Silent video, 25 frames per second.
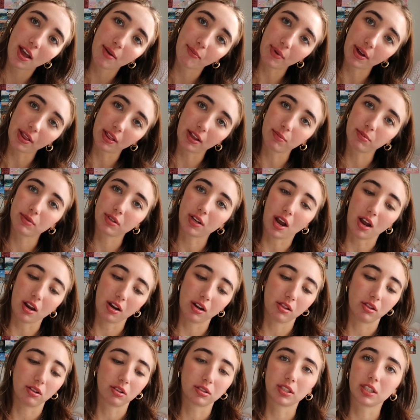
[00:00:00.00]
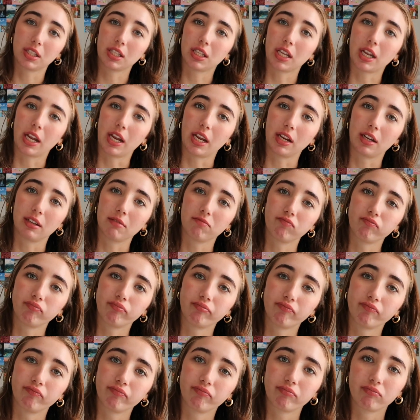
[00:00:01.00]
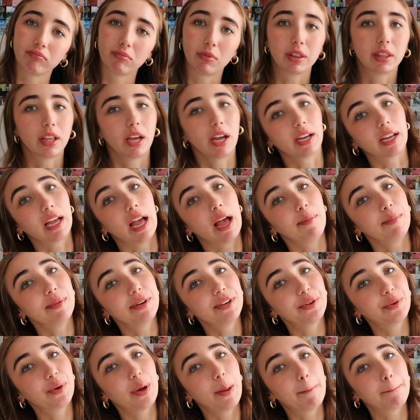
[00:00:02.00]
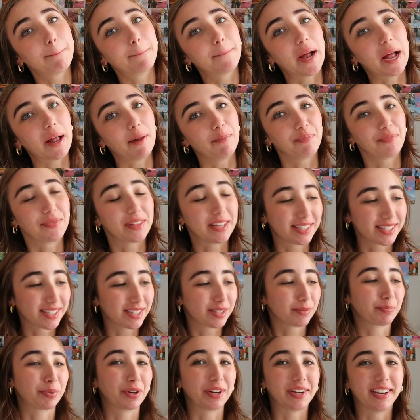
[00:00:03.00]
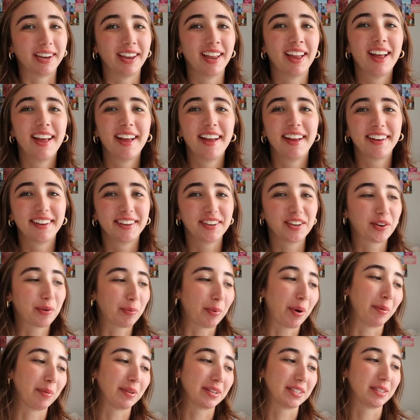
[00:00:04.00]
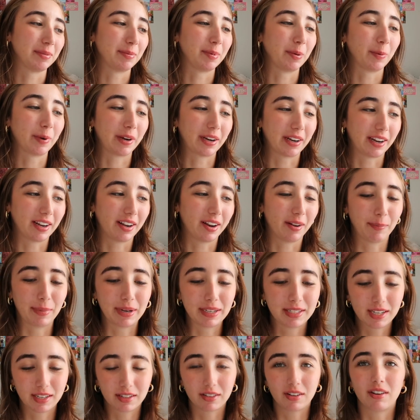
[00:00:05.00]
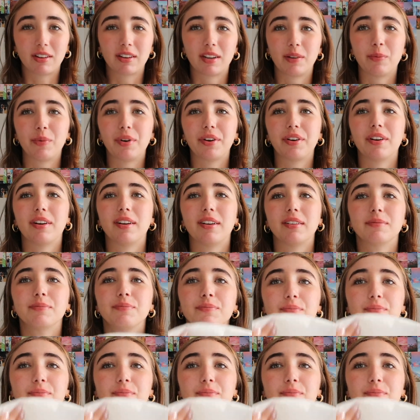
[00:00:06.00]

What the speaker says: My lips kind of looks like what the heck happened to it, but this is pretty. You could probably see me wearing it on my TikTok and whatnot.